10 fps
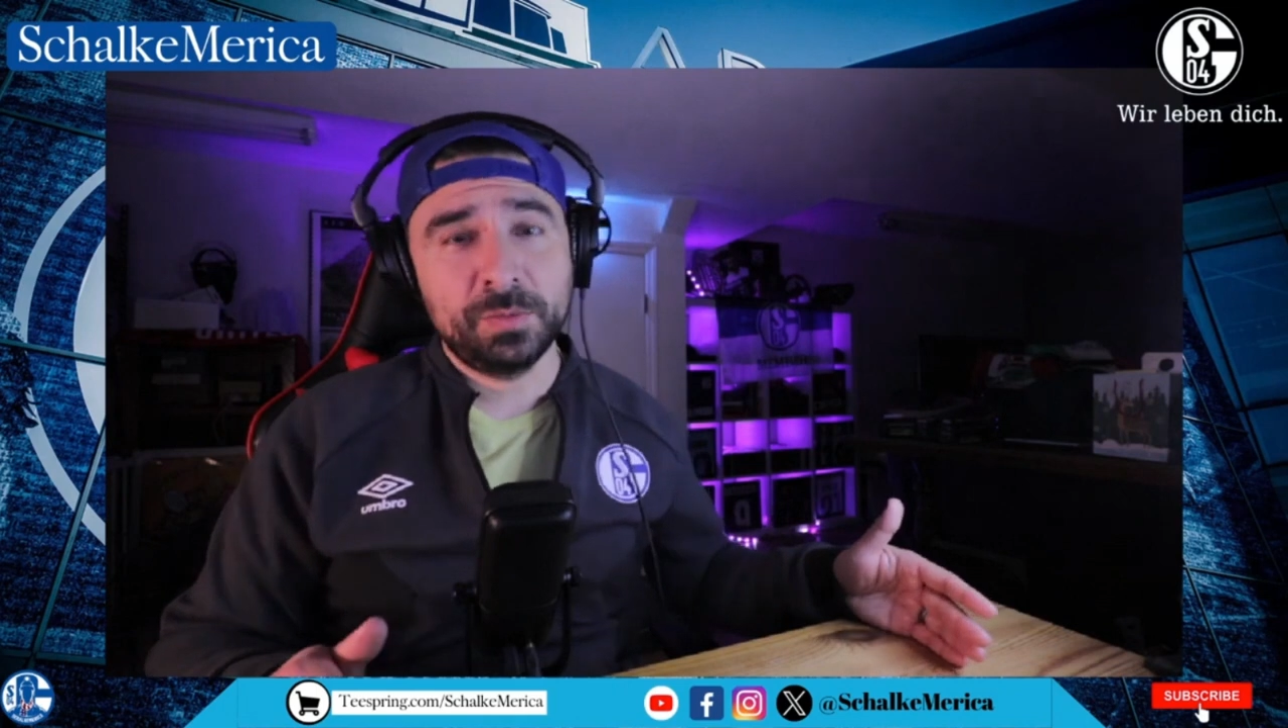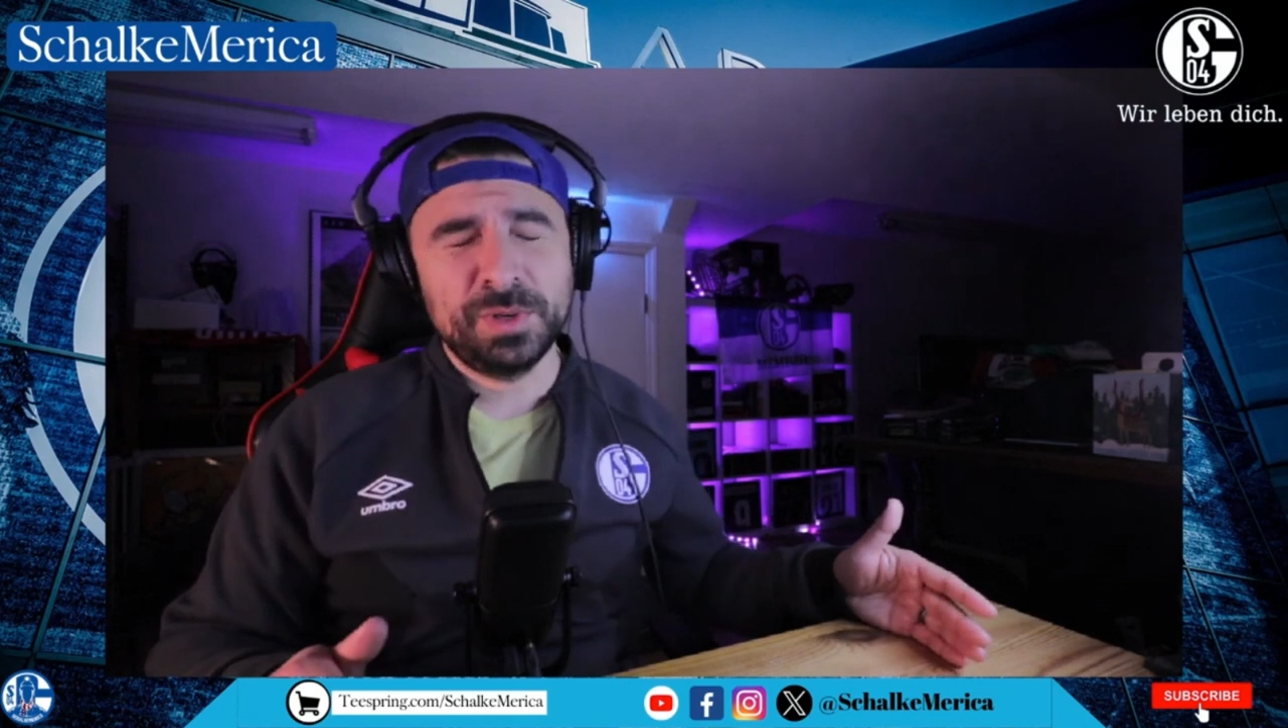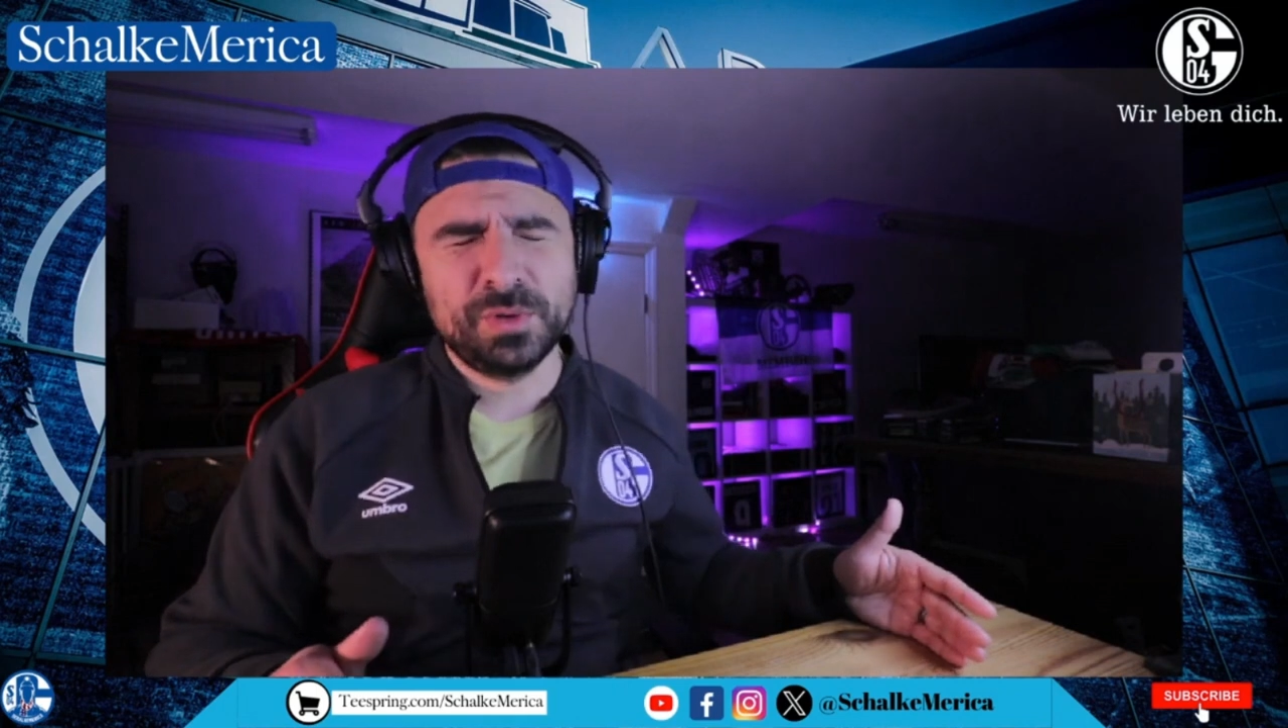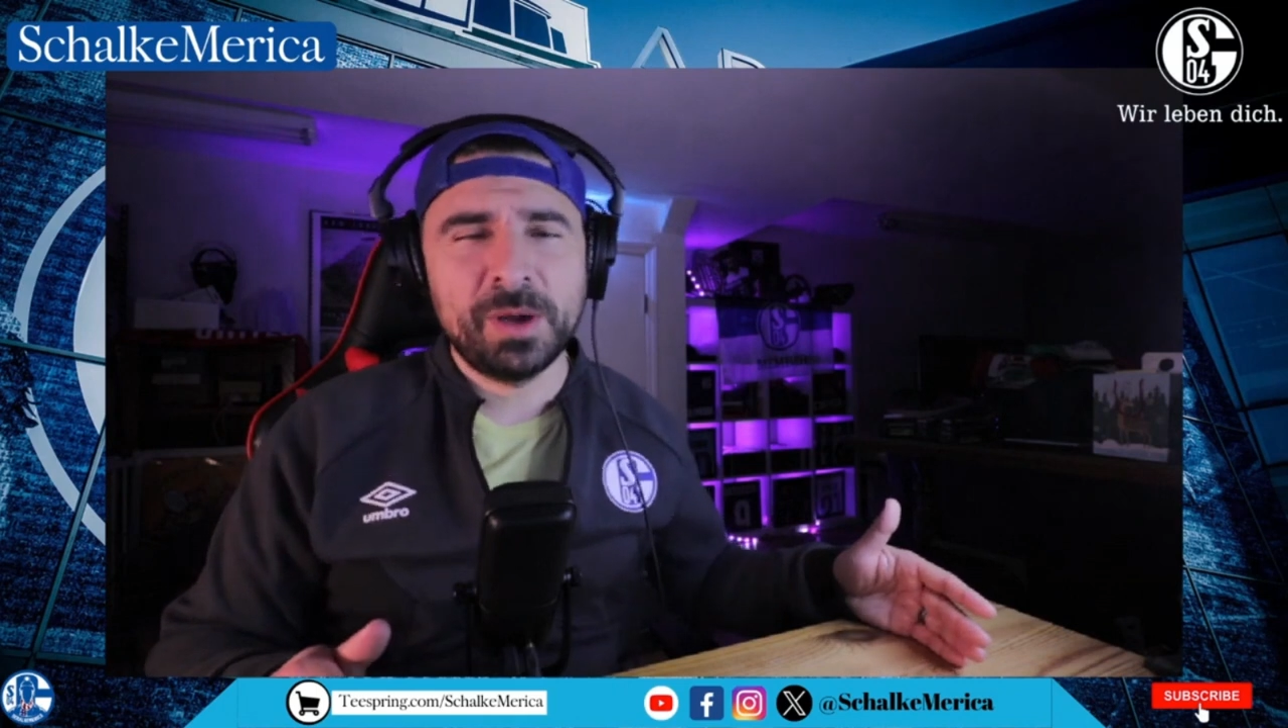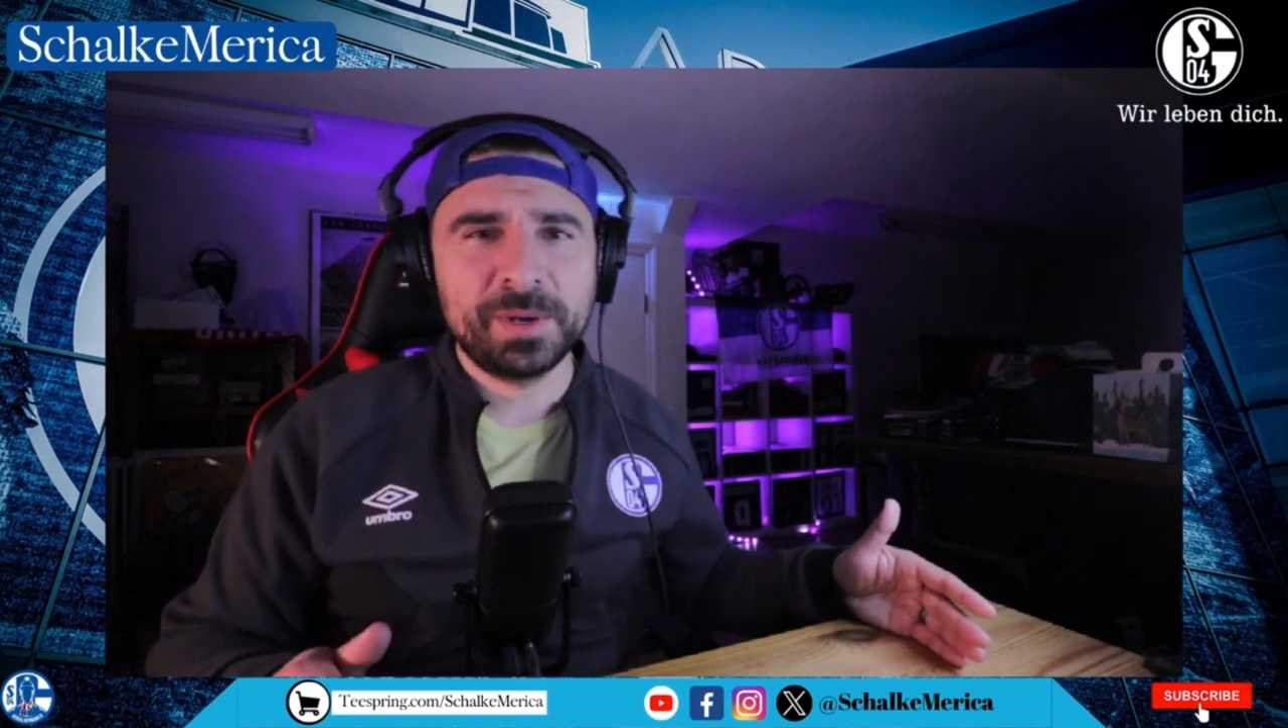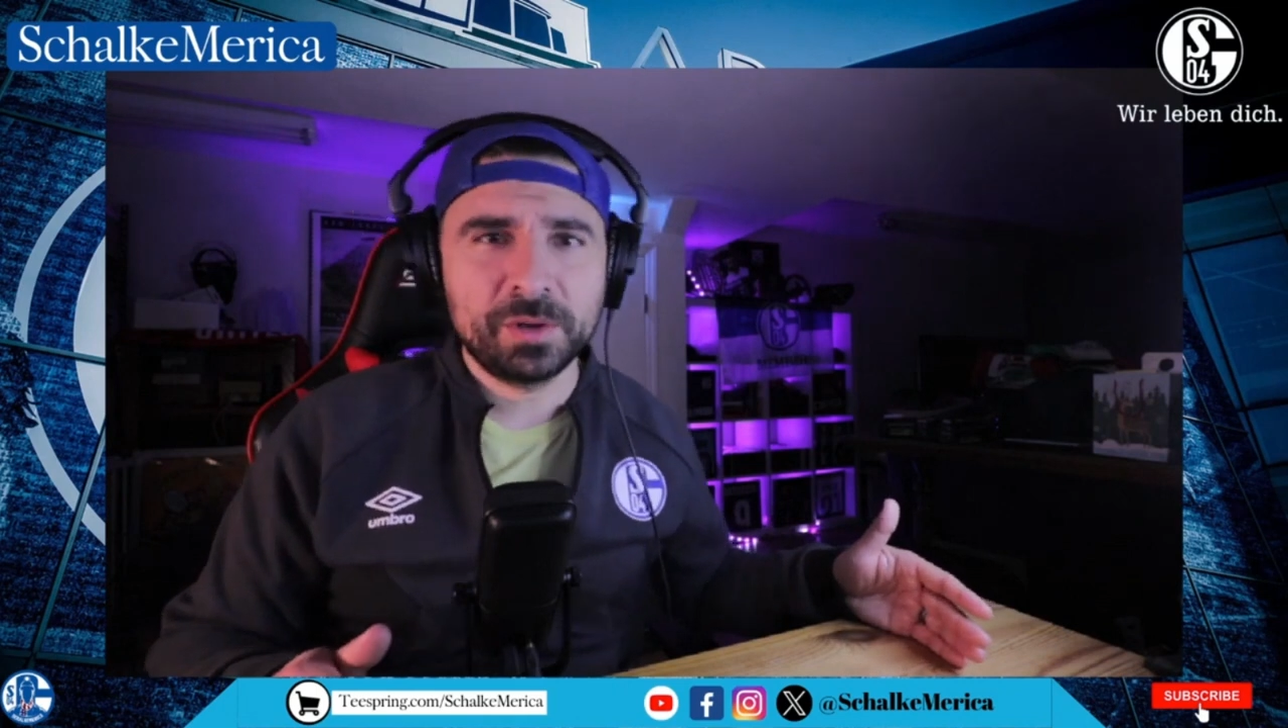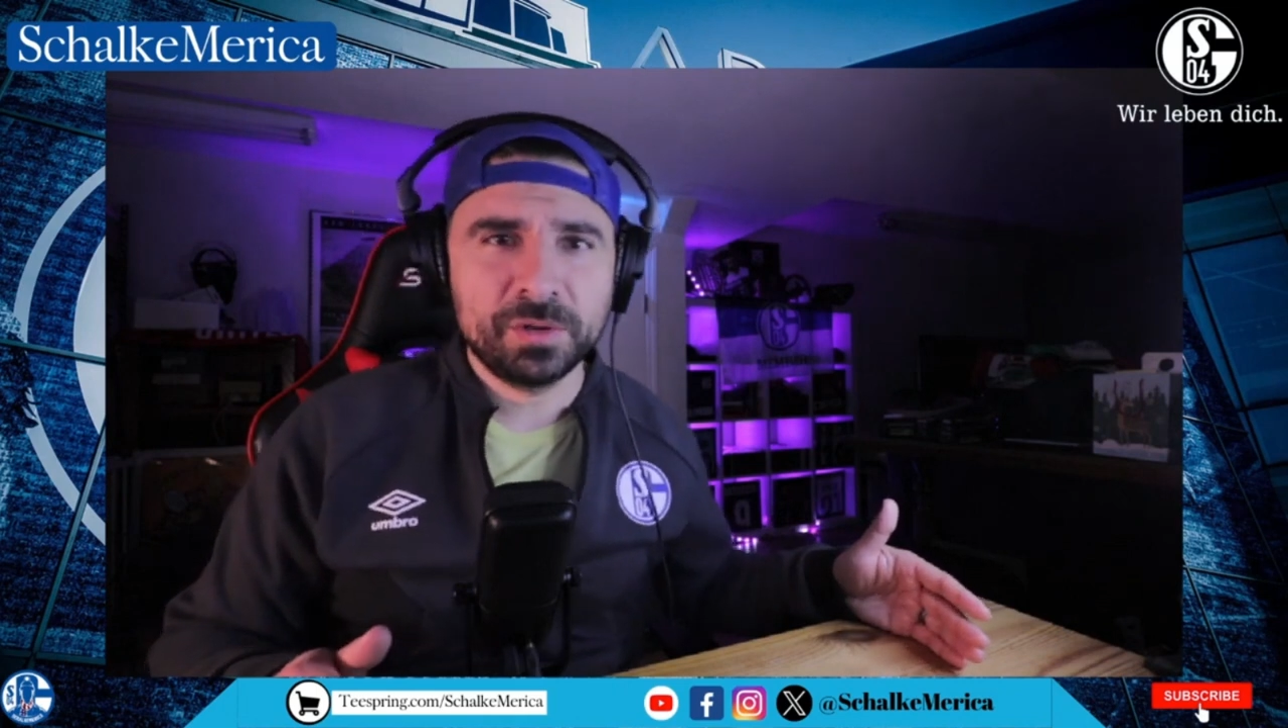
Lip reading: knew how many